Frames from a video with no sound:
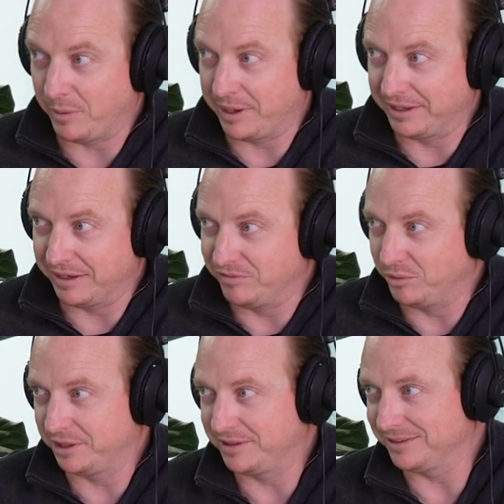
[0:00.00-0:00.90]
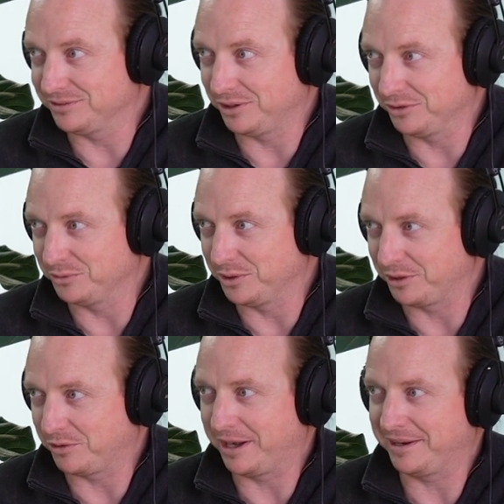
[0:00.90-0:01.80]
out and get $40,000 worth of
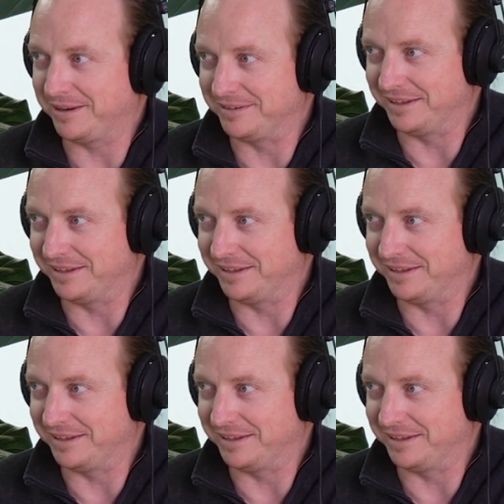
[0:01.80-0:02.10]
credit card